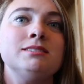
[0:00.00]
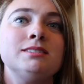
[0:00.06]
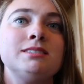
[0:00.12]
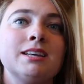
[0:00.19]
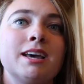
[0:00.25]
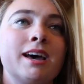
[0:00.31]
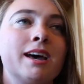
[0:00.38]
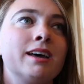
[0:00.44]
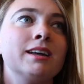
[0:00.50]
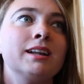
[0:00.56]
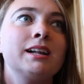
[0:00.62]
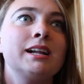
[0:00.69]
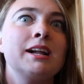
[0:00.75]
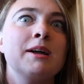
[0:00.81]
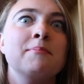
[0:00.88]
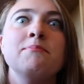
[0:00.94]
to
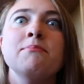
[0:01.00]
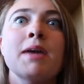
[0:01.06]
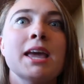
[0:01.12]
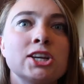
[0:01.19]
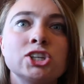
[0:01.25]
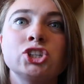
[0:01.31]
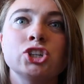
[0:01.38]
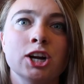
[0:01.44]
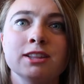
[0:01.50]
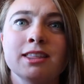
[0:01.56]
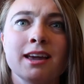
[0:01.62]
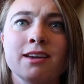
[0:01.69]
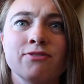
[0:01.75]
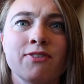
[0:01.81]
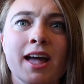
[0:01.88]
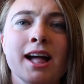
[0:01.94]
make sure
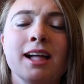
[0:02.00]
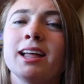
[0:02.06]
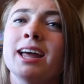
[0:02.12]
they fail.